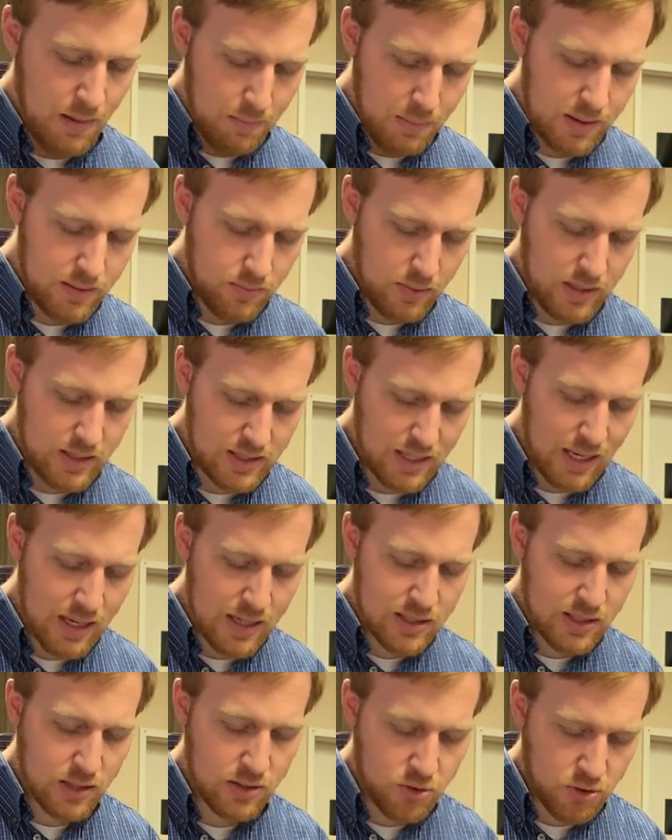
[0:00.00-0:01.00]
But we see
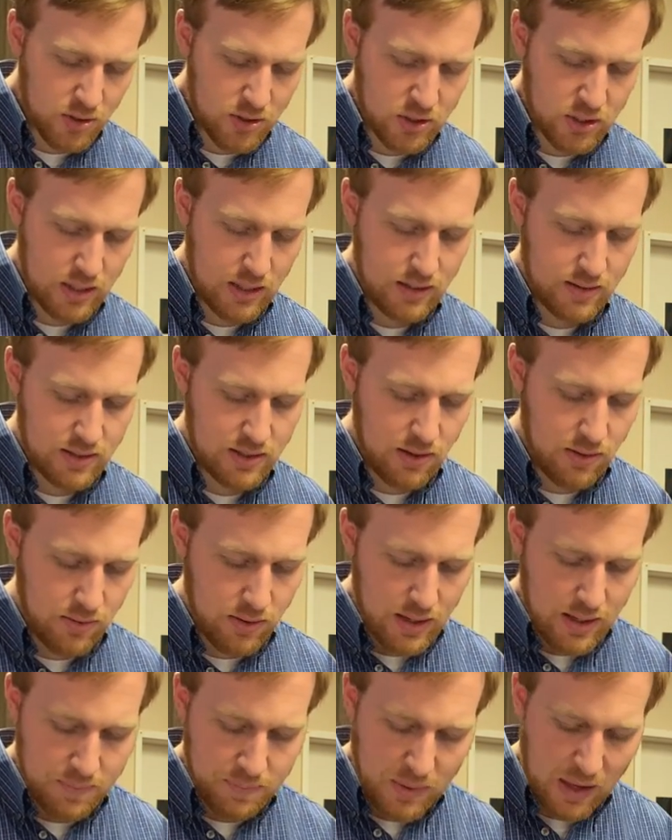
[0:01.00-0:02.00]
his contrition.
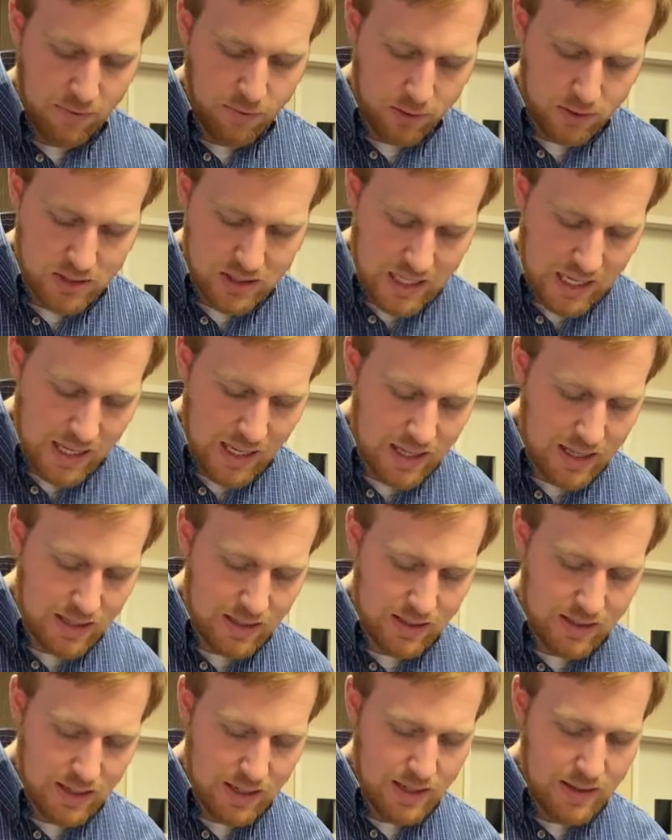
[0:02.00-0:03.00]
So at verse
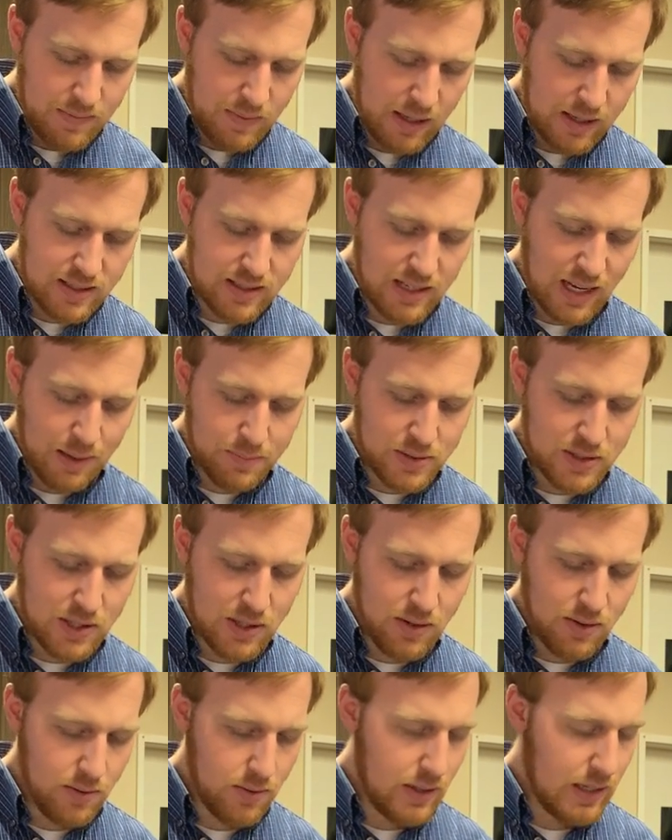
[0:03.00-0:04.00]
10, he snaps
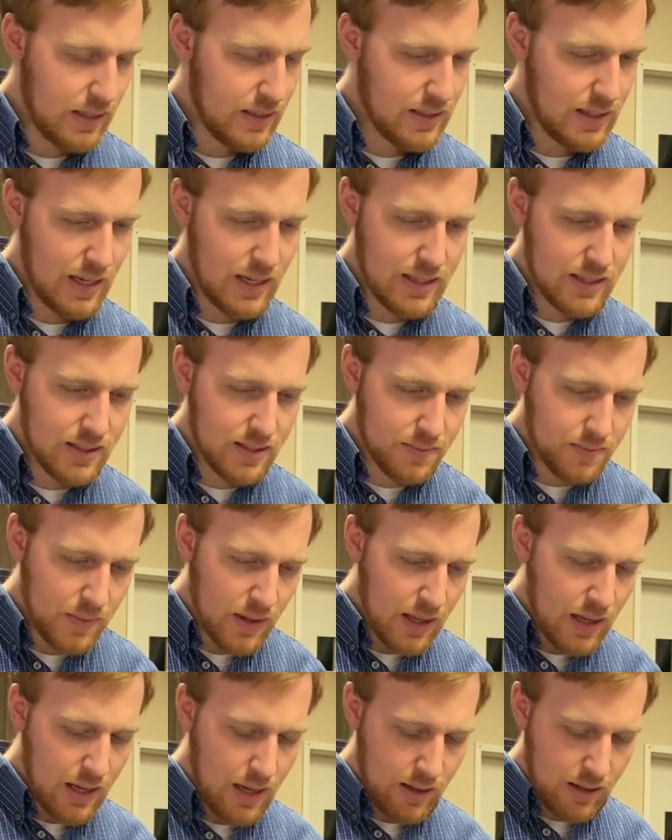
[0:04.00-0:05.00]
too, and he says,
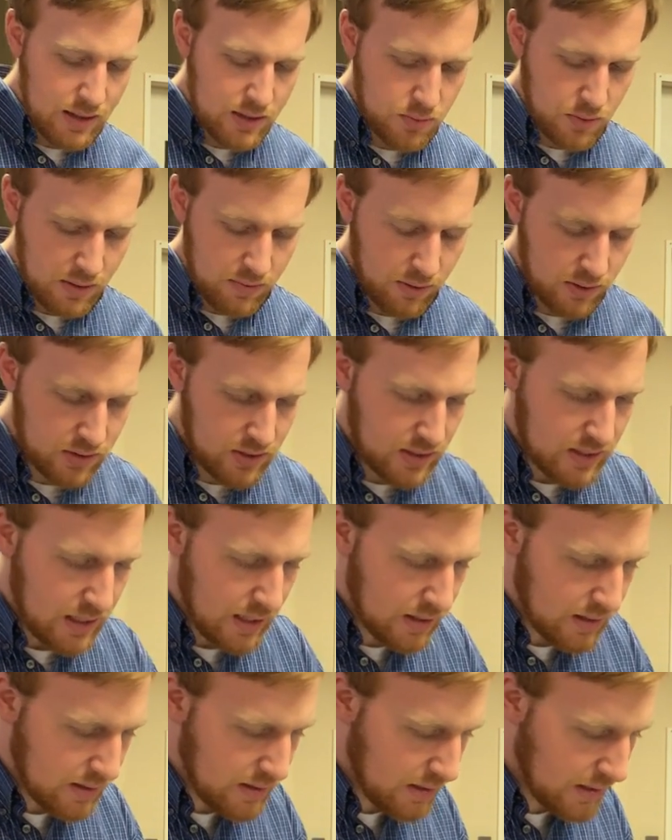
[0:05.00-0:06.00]
let's read verses
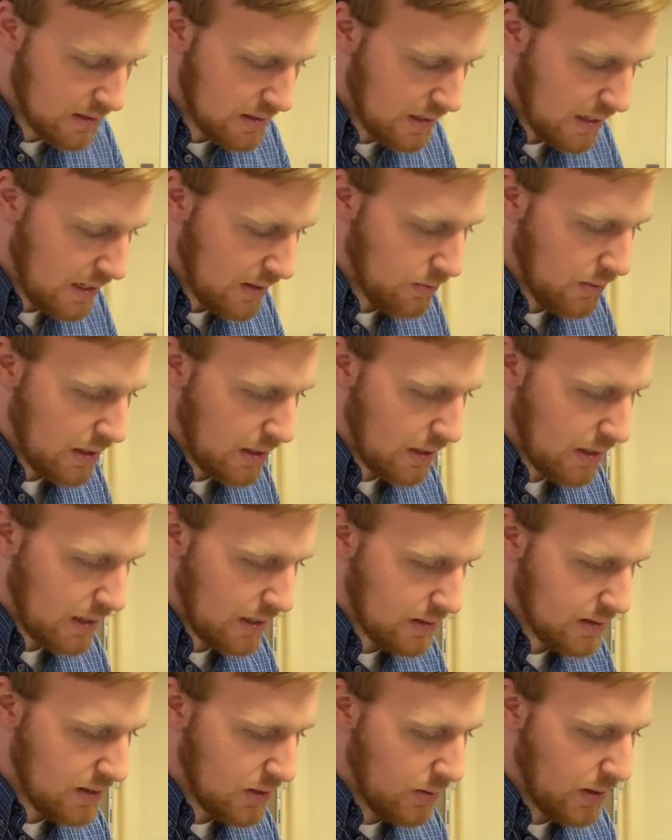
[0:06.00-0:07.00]
10 to 16. We can
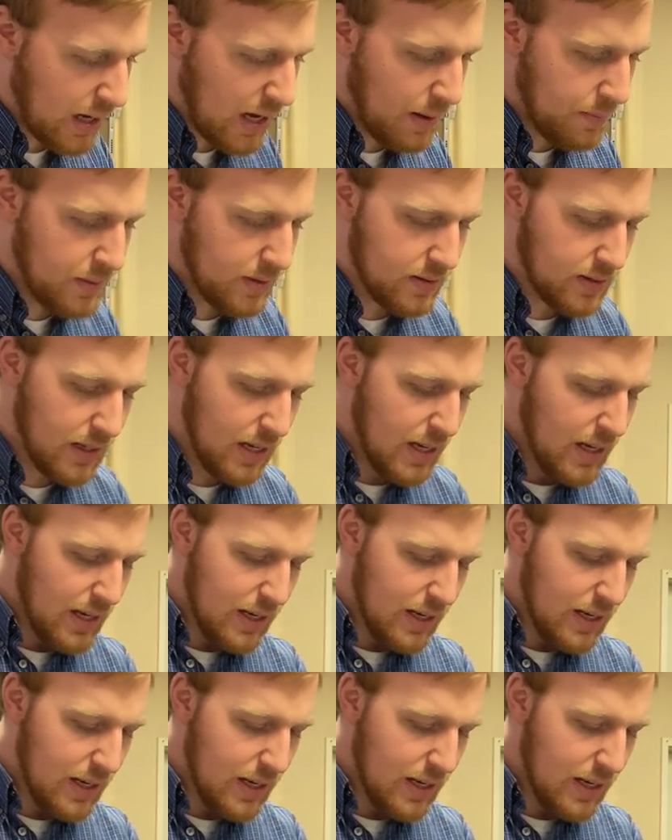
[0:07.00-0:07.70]
kind of see what happens.